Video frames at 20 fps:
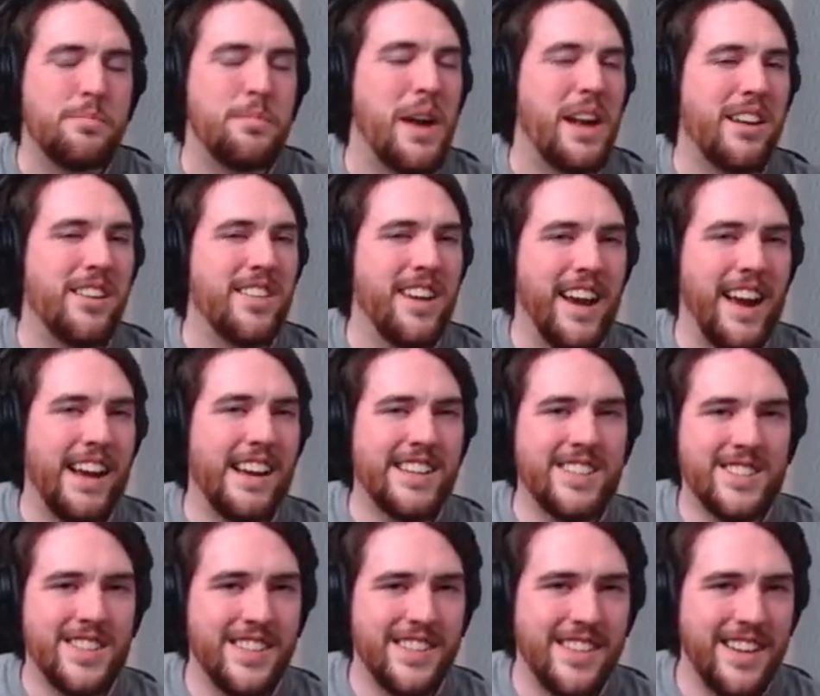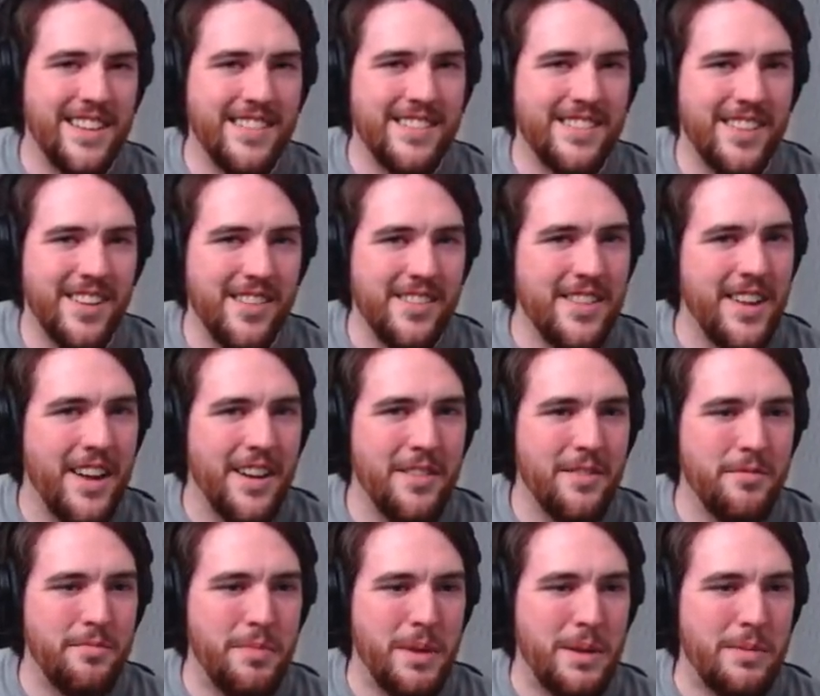better action than a lot
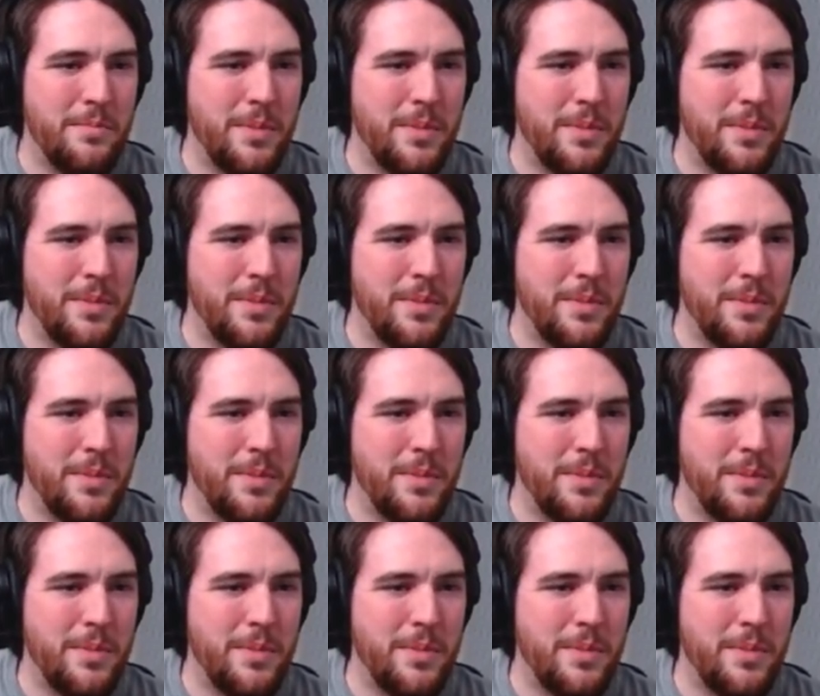of big